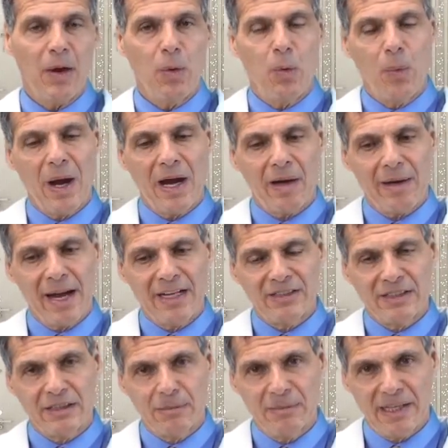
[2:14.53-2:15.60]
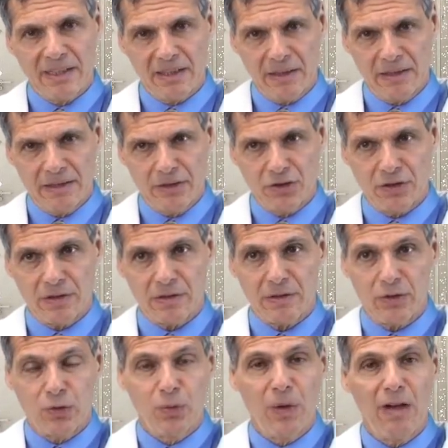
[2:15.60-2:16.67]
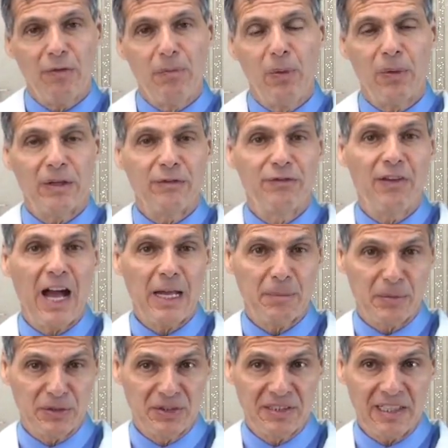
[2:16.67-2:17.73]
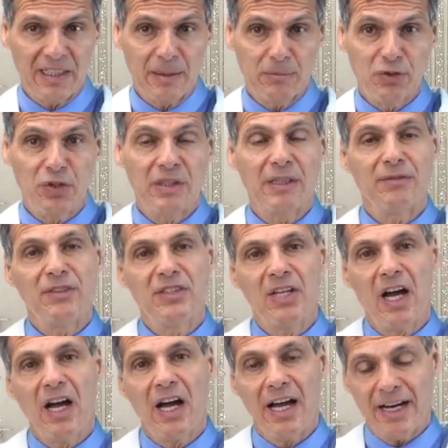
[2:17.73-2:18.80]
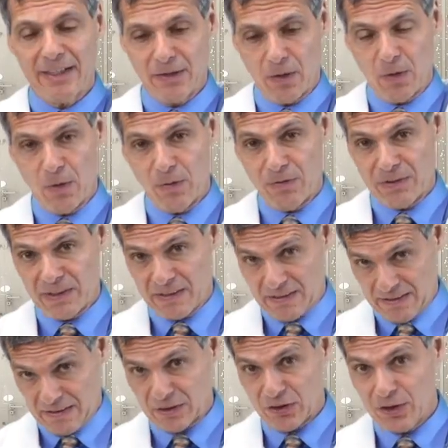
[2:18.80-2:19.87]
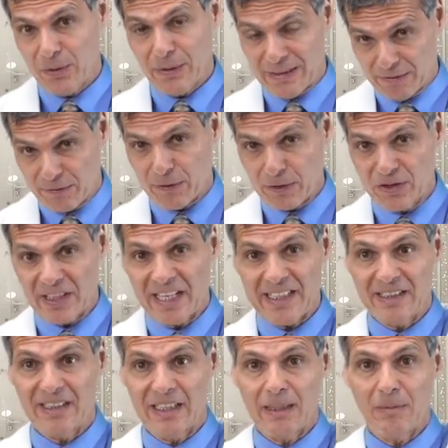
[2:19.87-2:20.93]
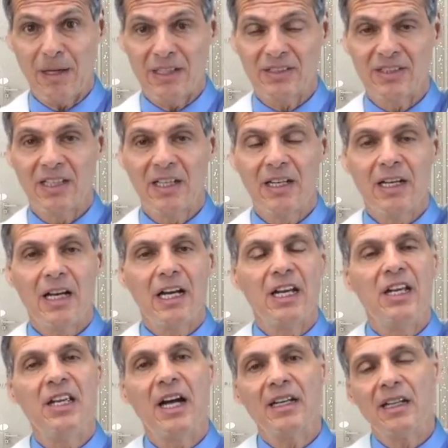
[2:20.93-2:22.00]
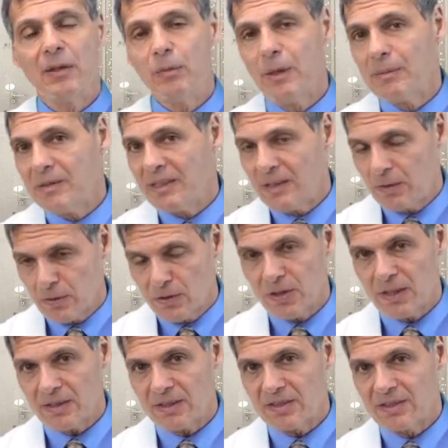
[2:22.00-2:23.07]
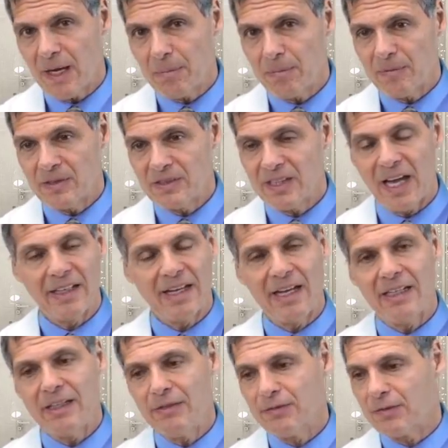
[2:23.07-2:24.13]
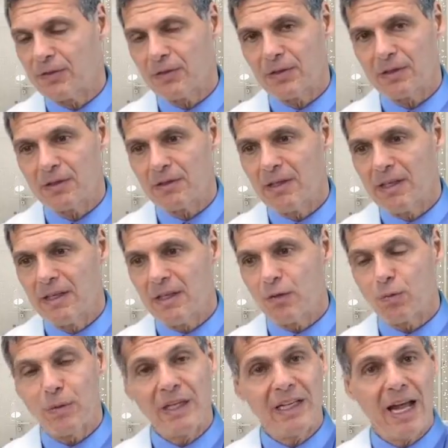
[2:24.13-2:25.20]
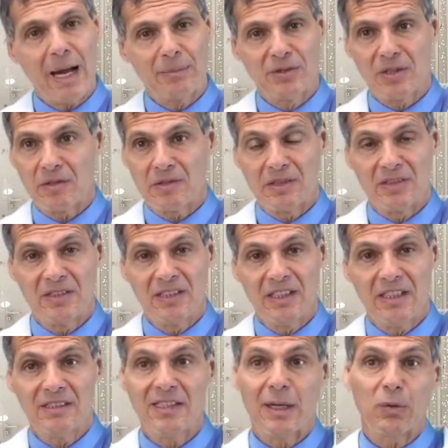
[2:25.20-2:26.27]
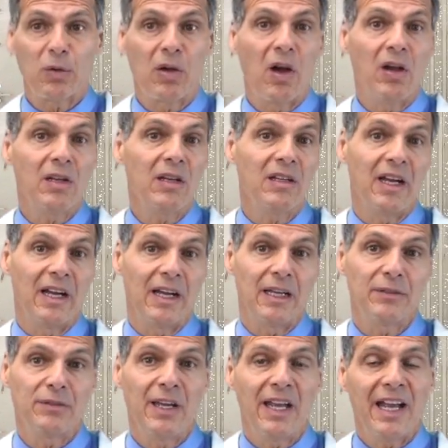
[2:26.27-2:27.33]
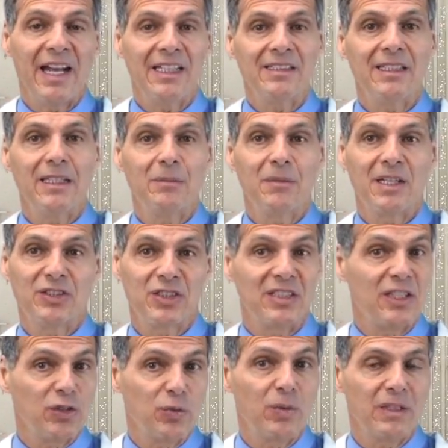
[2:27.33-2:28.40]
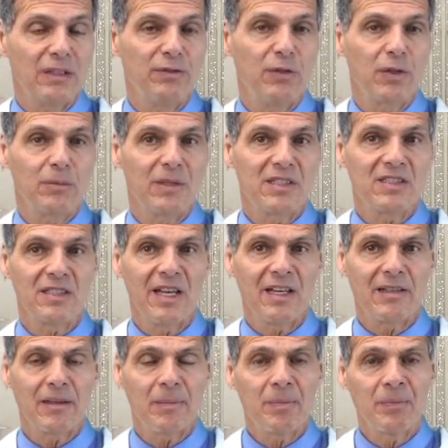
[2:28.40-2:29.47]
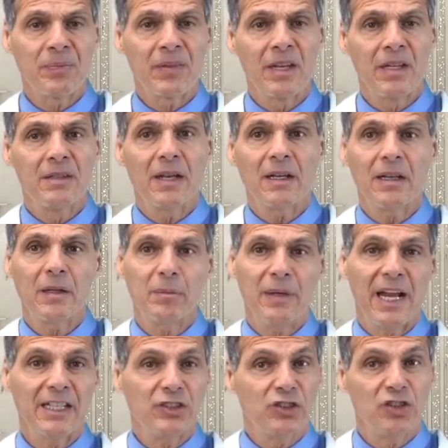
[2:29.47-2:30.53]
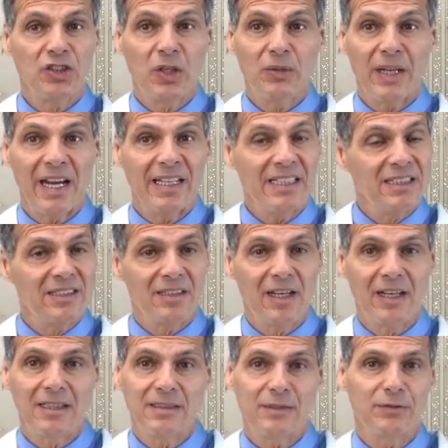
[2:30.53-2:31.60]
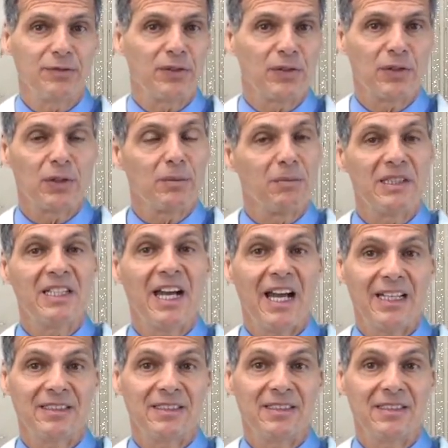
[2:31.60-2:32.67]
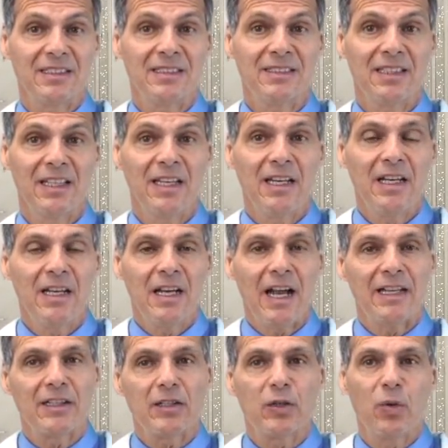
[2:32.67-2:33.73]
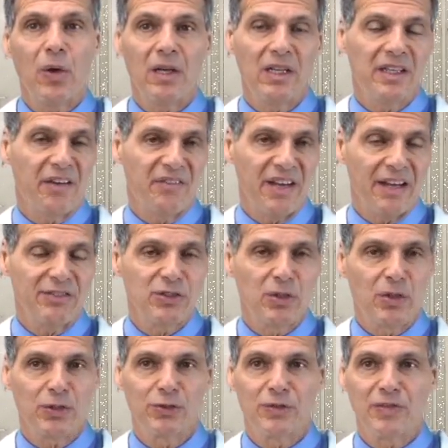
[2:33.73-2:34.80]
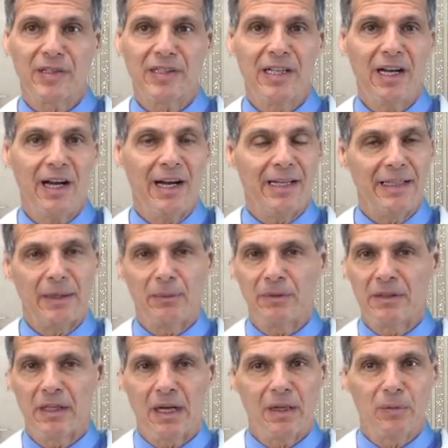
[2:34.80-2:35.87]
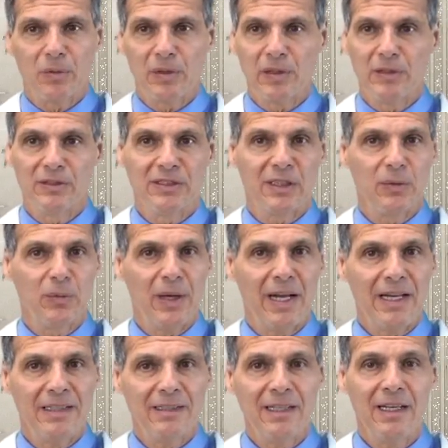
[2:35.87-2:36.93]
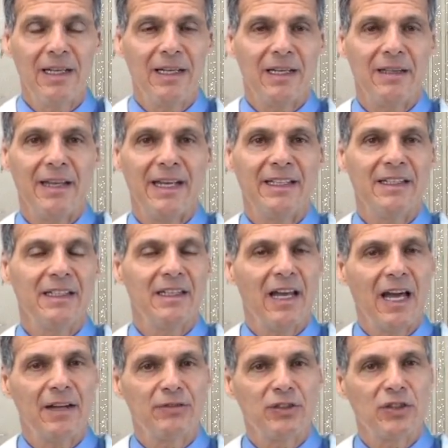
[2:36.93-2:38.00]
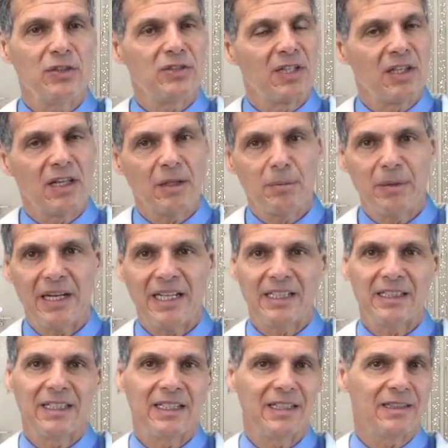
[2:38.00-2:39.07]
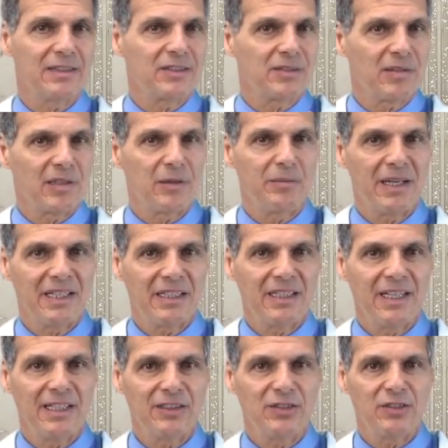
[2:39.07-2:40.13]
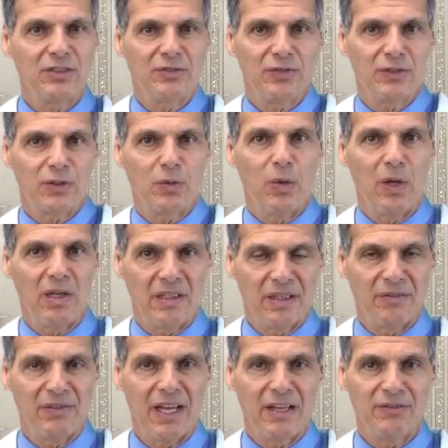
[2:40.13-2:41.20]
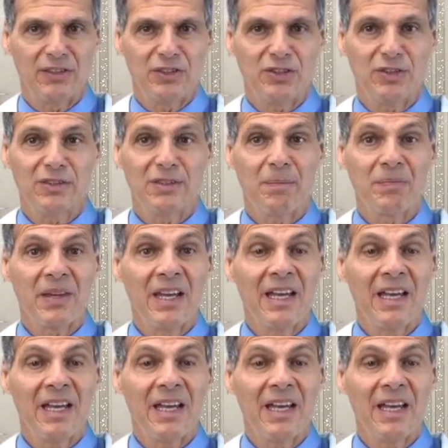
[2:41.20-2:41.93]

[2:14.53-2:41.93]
Whereas in the medical literature, 12.5% of them should have died over the ensuing first 18 months, none of the women who took the supplements had any further relapse of their disease. They were all alive 18 months and then 24 months later. None of the patients showed any signs of further metastasis, and their quality of life scores were very high. None of them were losing weight. They didn't have to use a lot of painkillers or other medications for quality of life issues.